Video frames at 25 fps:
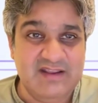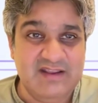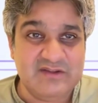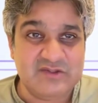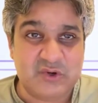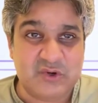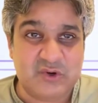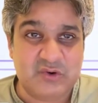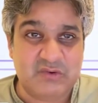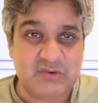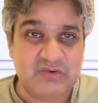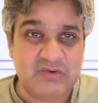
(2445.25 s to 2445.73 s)

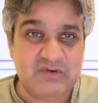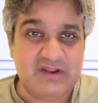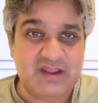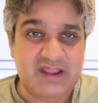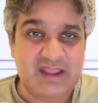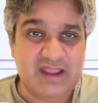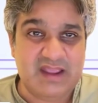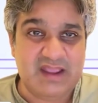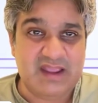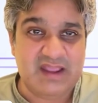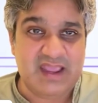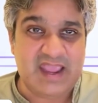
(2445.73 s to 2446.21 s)
So
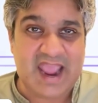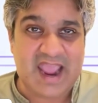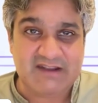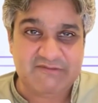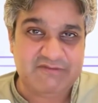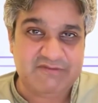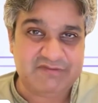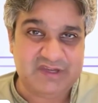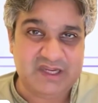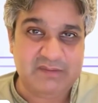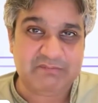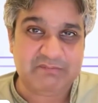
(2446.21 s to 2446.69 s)
at
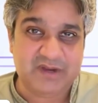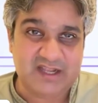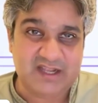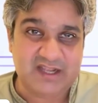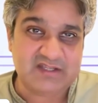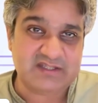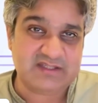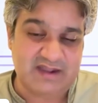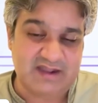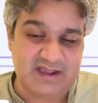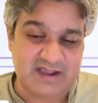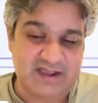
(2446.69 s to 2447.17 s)
50
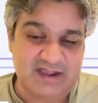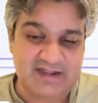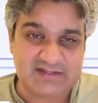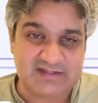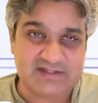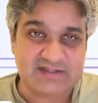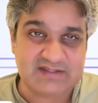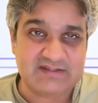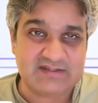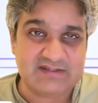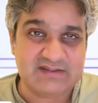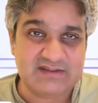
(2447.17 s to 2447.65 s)
plus
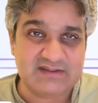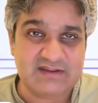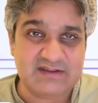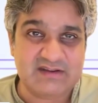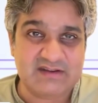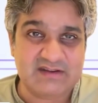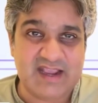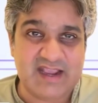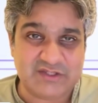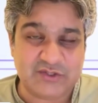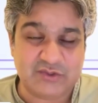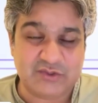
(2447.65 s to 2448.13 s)
clients,
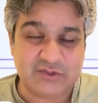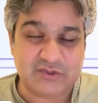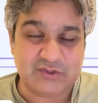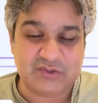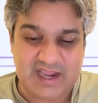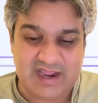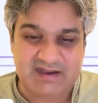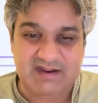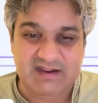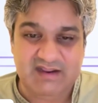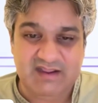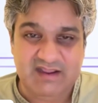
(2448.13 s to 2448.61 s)
as you
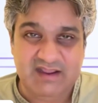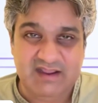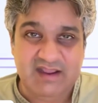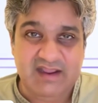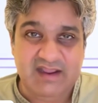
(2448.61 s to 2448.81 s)
said,